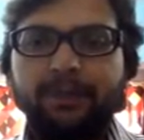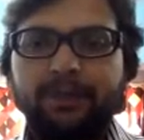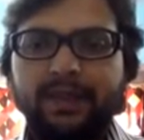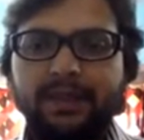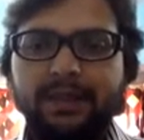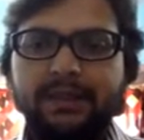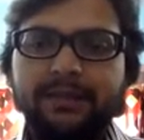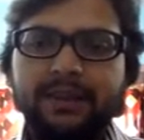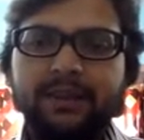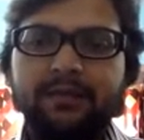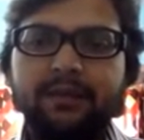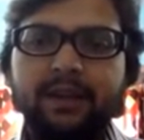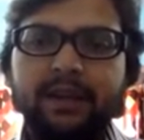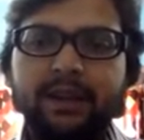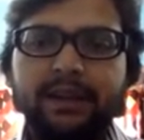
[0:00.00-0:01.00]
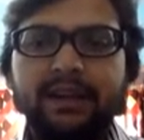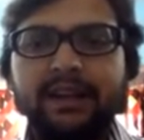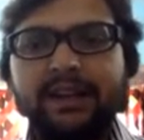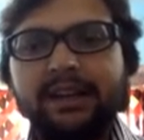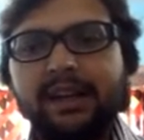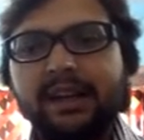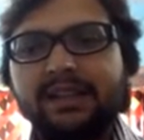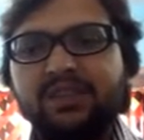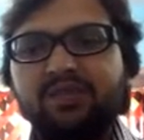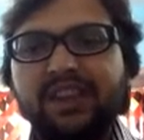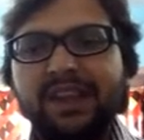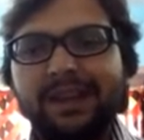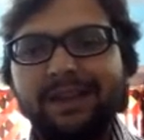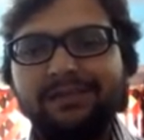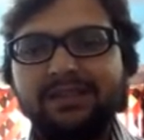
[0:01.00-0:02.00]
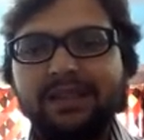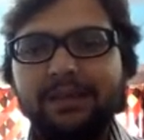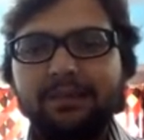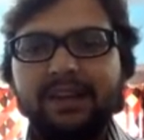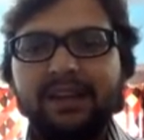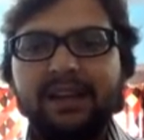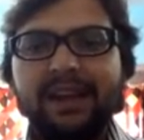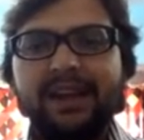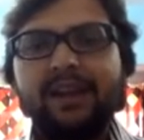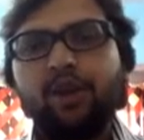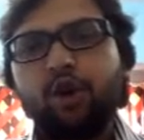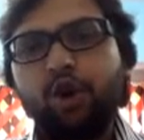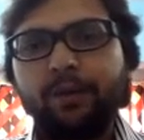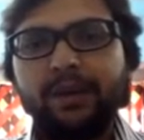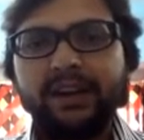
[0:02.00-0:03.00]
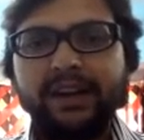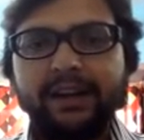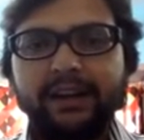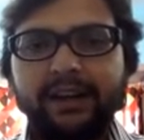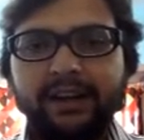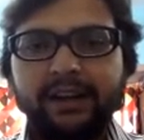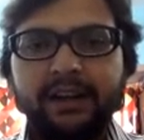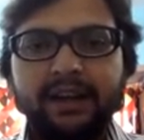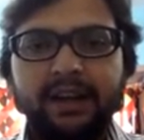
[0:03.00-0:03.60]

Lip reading: The same way in Linux we have something like home directory.